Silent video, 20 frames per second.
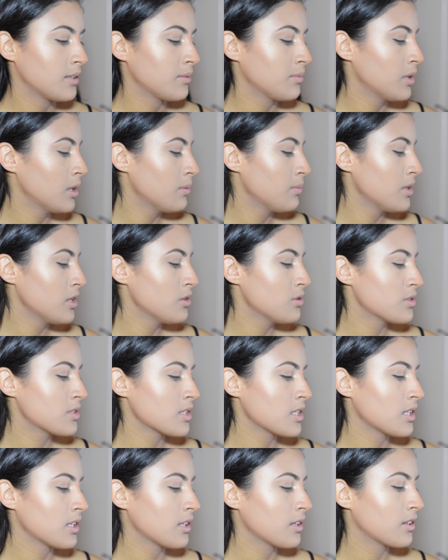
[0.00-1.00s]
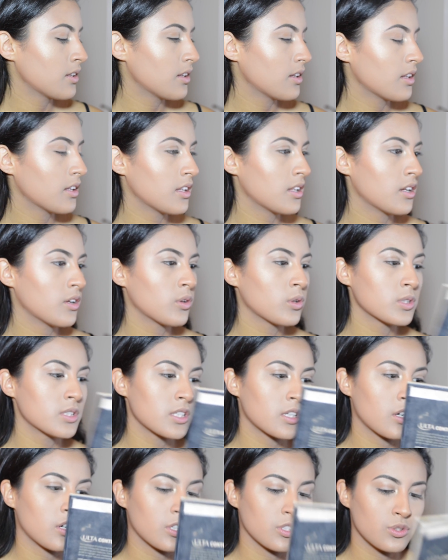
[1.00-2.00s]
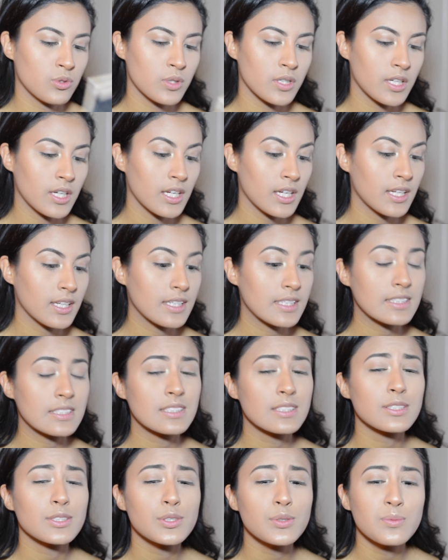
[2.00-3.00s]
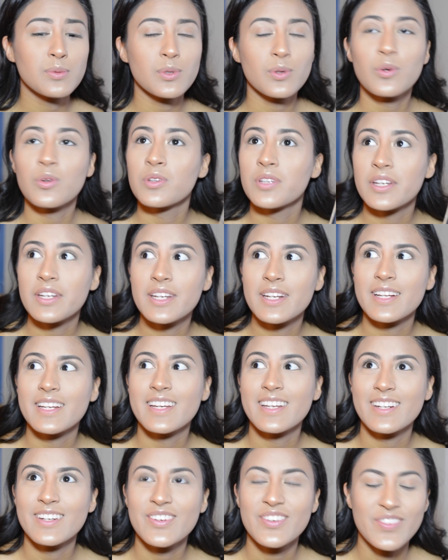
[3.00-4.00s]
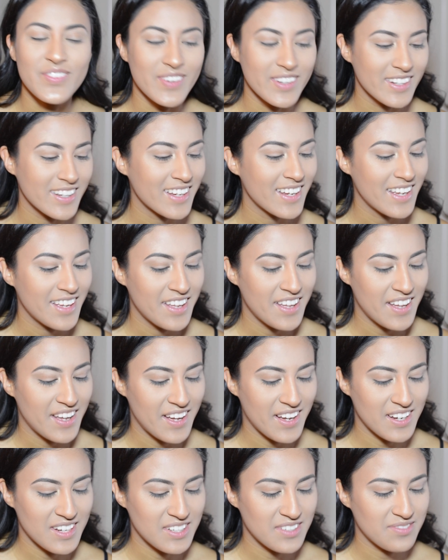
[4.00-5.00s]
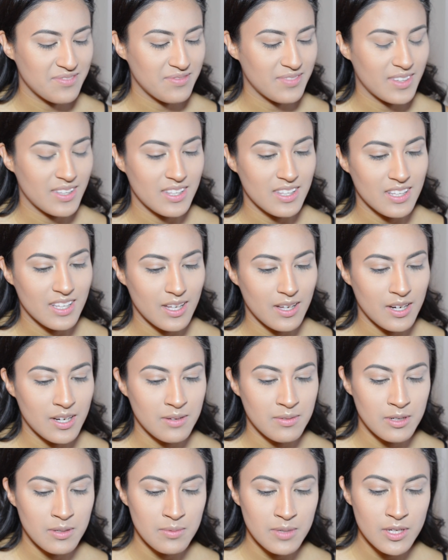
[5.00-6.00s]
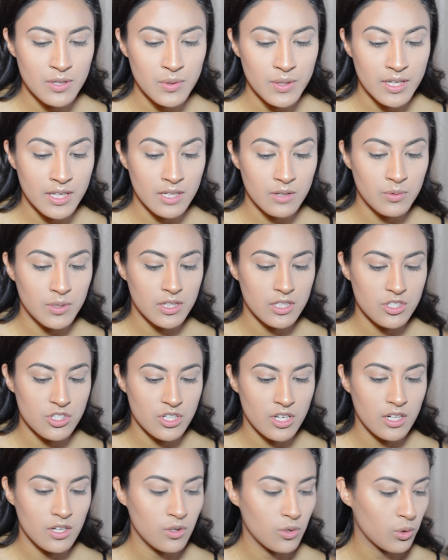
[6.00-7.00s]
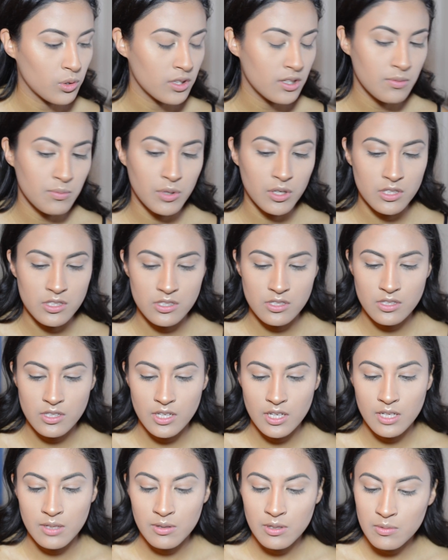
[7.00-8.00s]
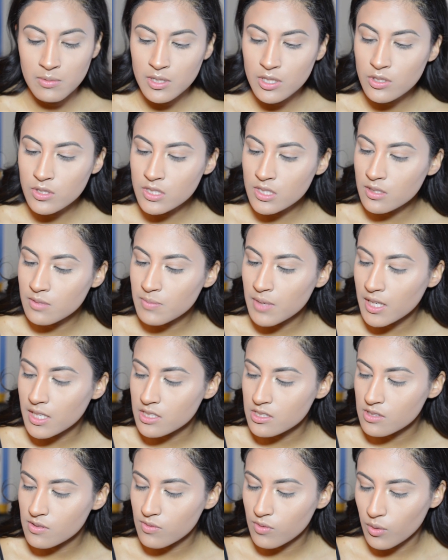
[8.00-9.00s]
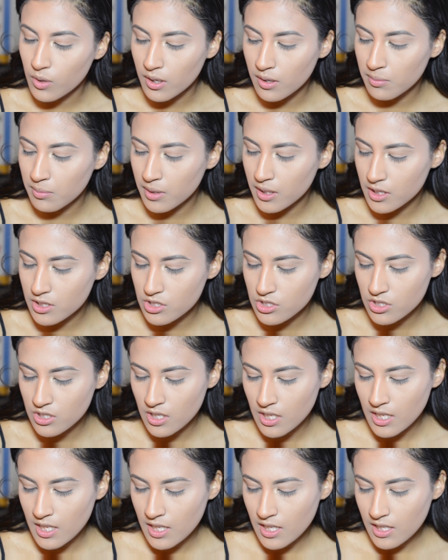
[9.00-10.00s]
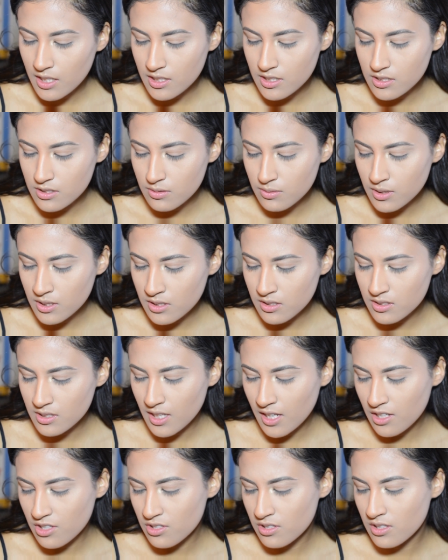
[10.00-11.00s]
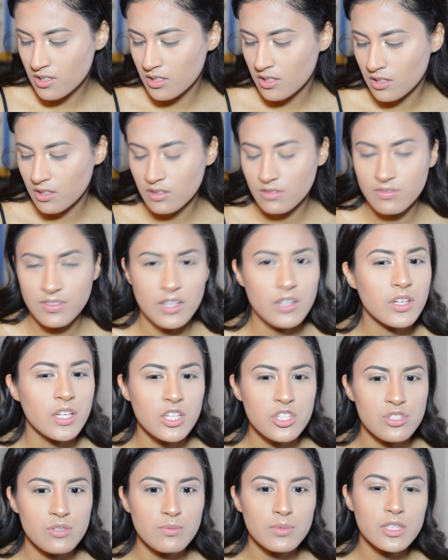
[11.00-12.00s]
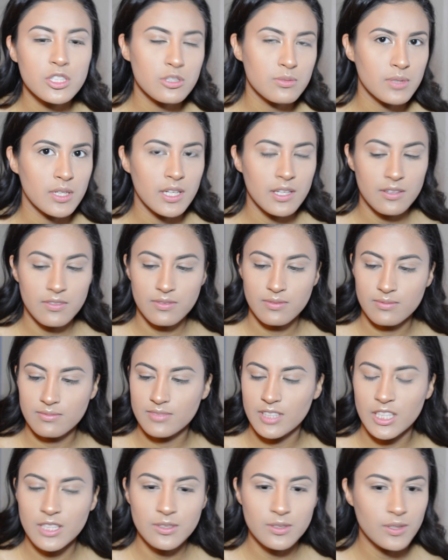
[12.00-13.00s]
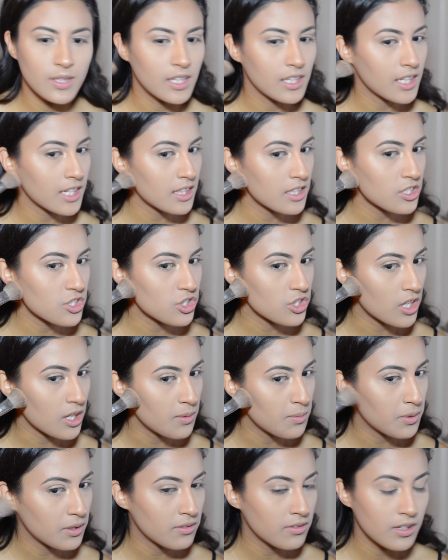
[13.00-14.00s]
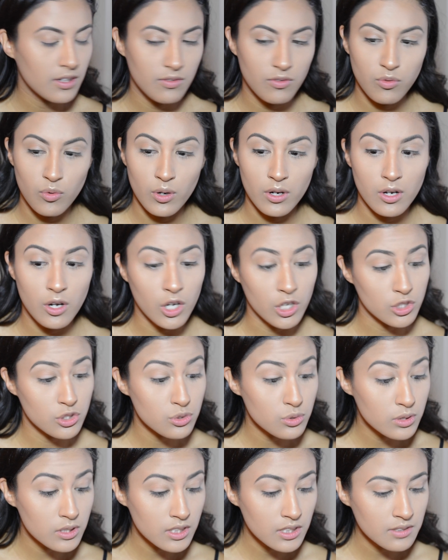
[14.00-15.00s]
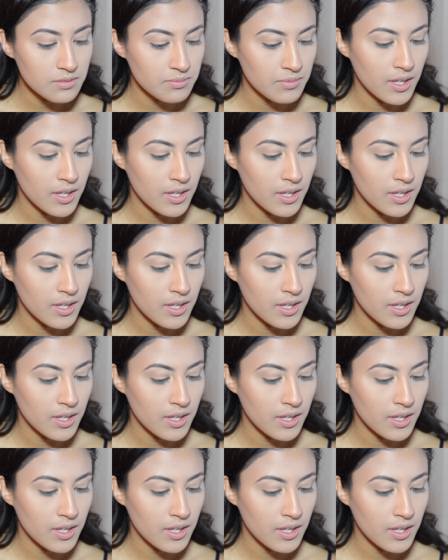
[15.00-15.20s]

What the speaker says: I'm going to be using the Ulta Contour Kit. It's super old, I need to get a new one. And I'm going to be going in with the shade Golden Bronzer, and I'm going to be using my Sephora brush. This one is actually a foundation brush, but I don't know, I like the shape of it for contouring.